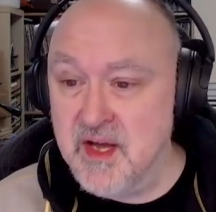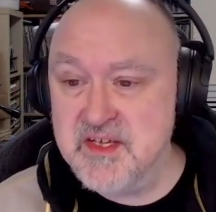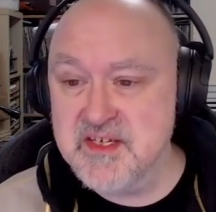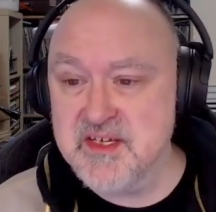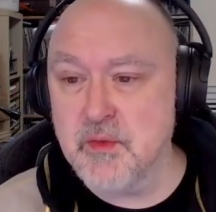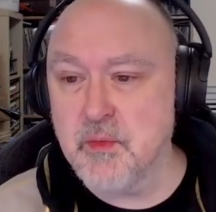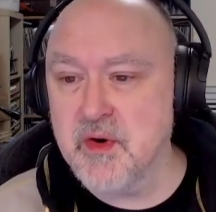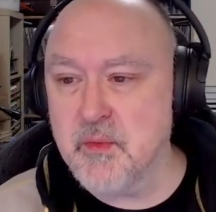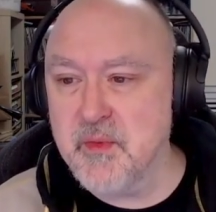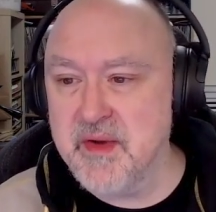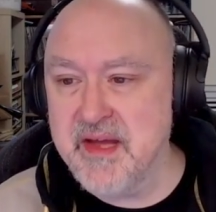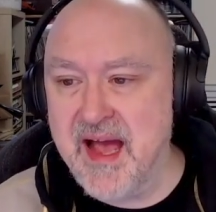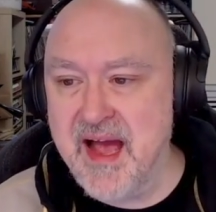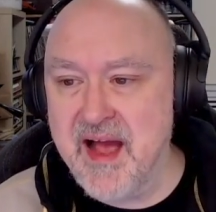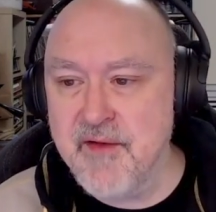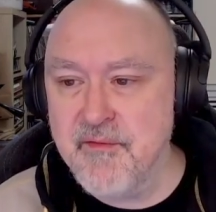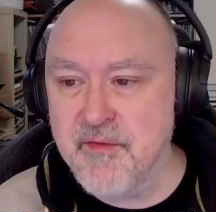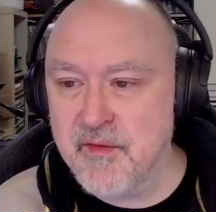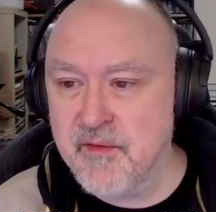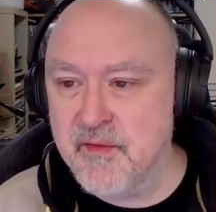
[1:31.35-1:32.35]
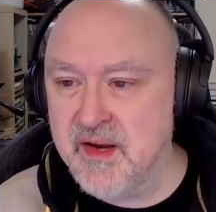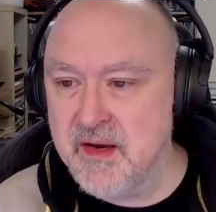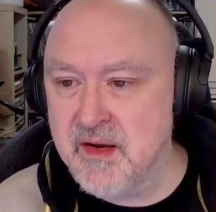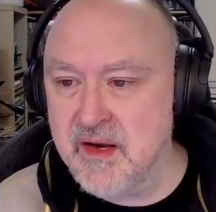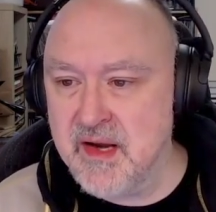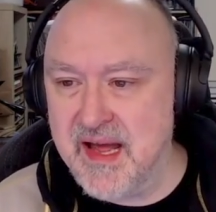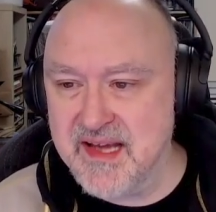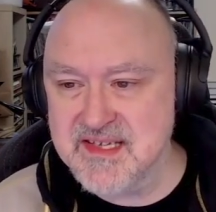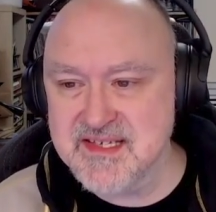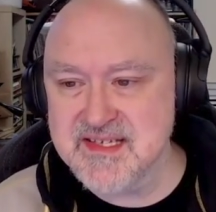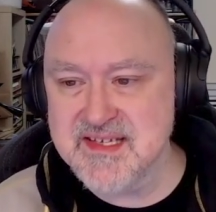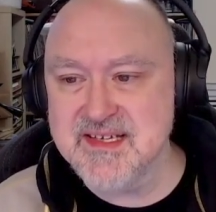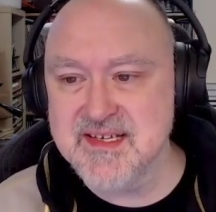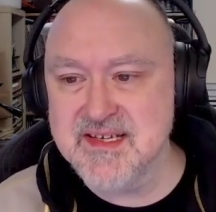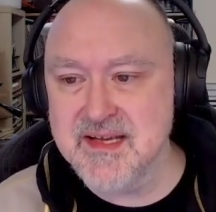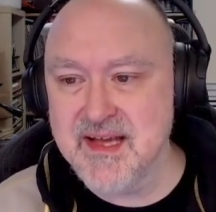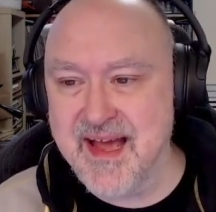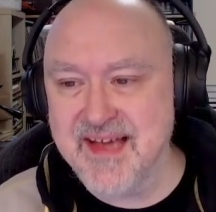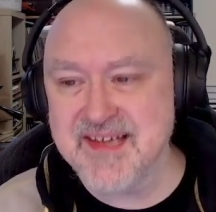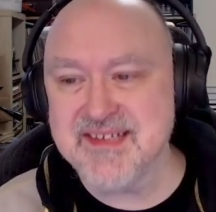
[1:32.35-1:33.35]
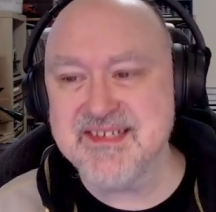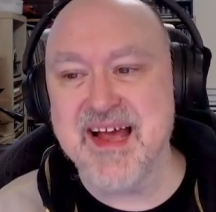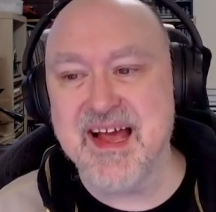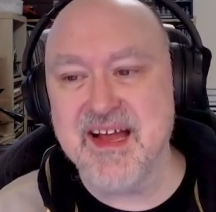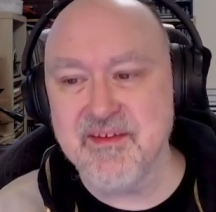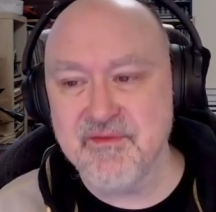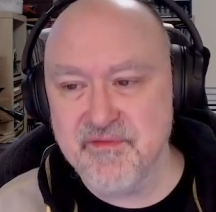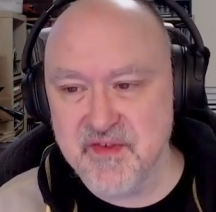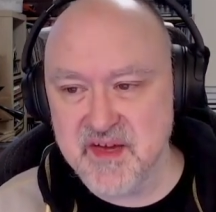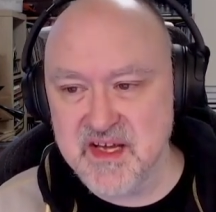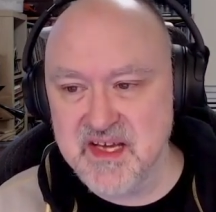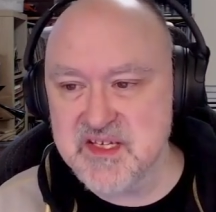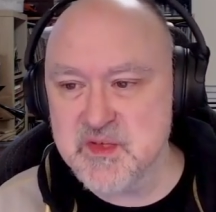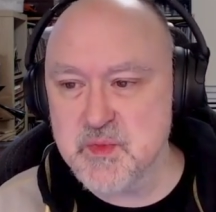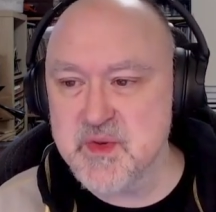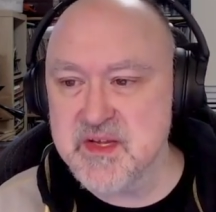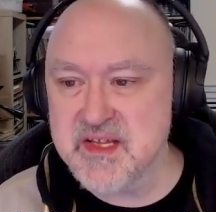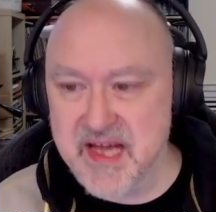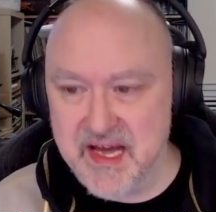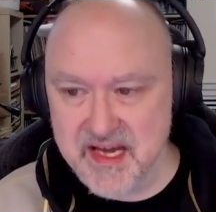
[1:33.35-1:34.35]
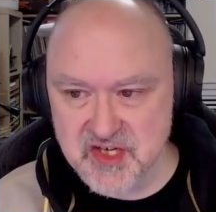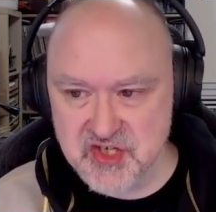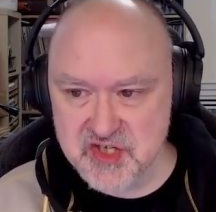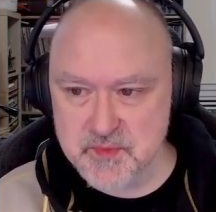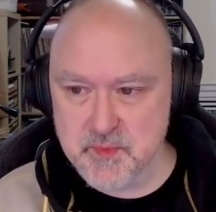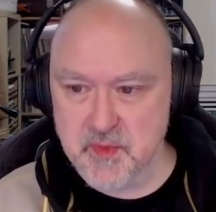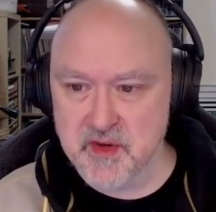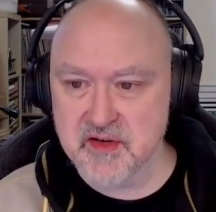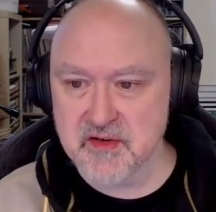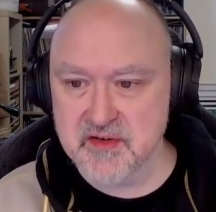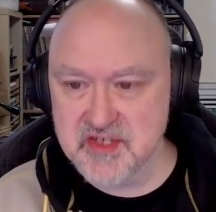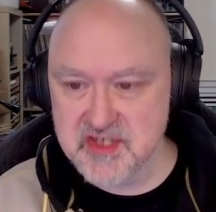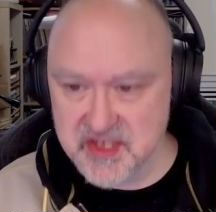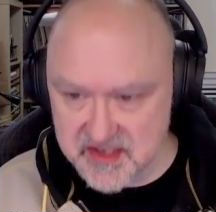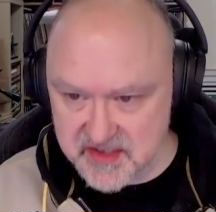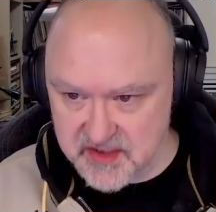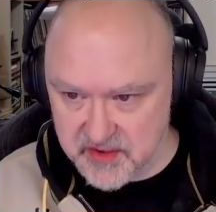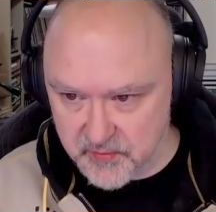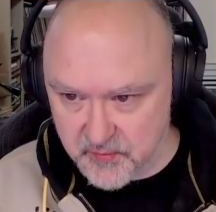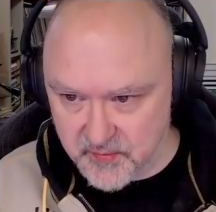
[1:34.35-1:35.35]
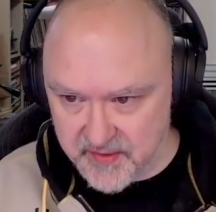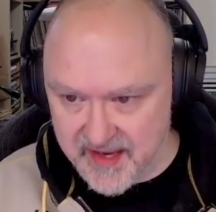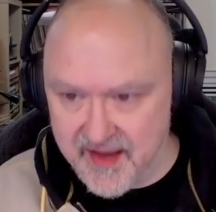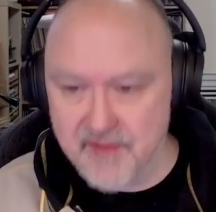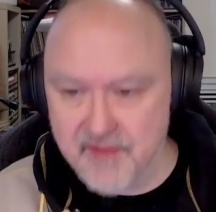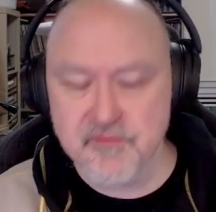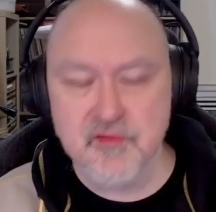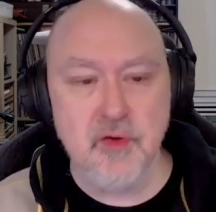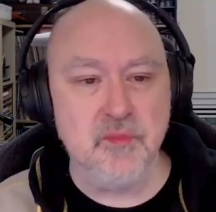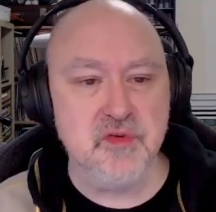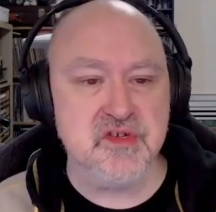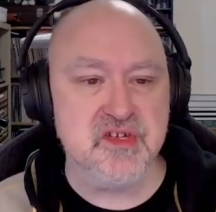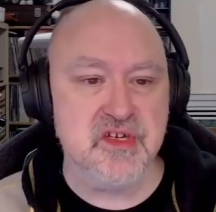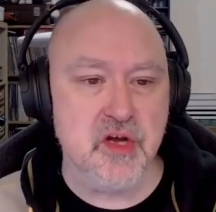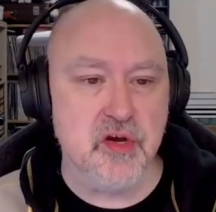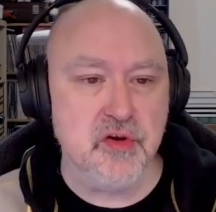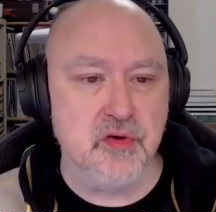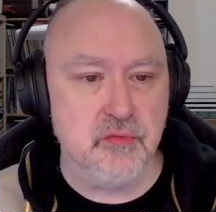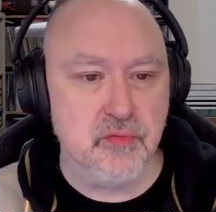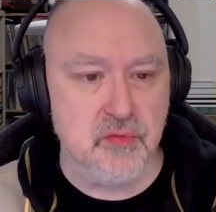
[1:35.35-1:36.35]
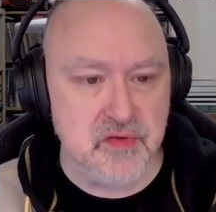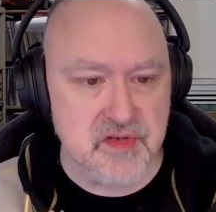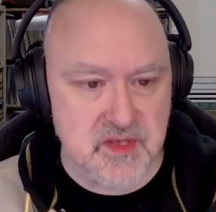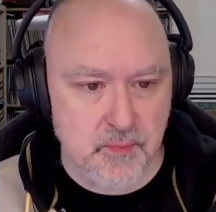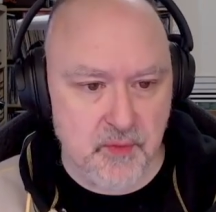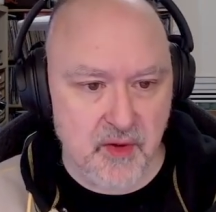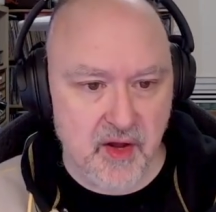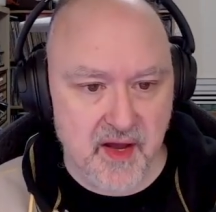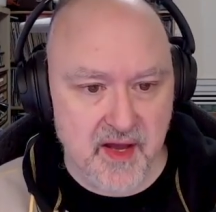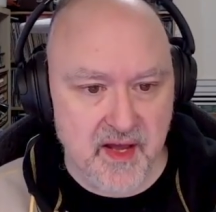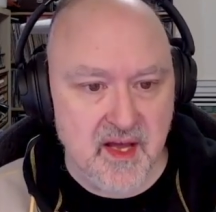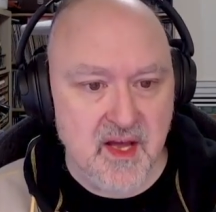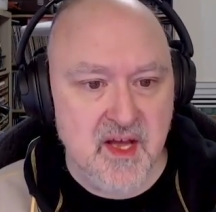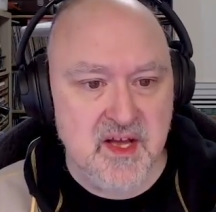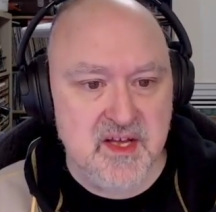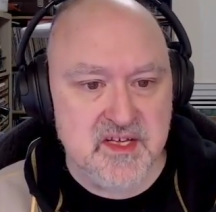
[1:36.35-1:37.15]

So what do we have in X, X and V's with Cages by Conejito? We have normal Sudoku rules apply.